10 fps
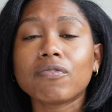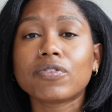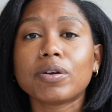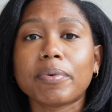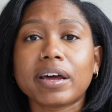
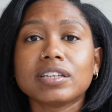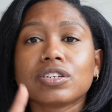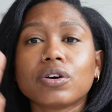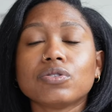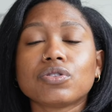for your body
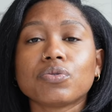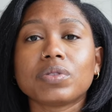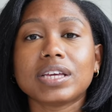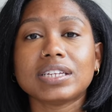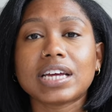to go
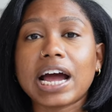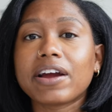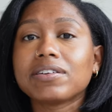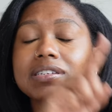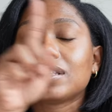through the
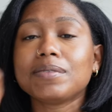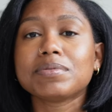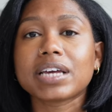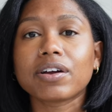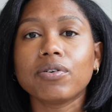entire sleep
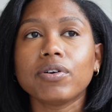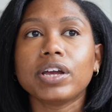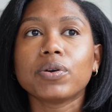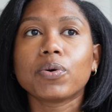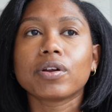
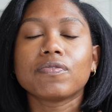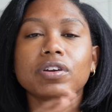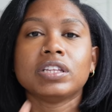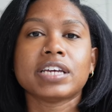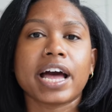cycle in order for
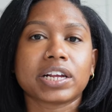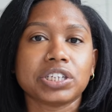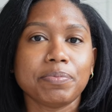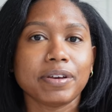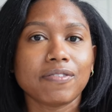it to
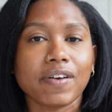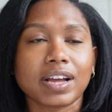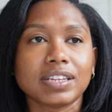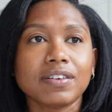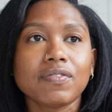actually be
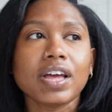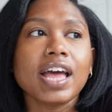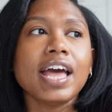effective.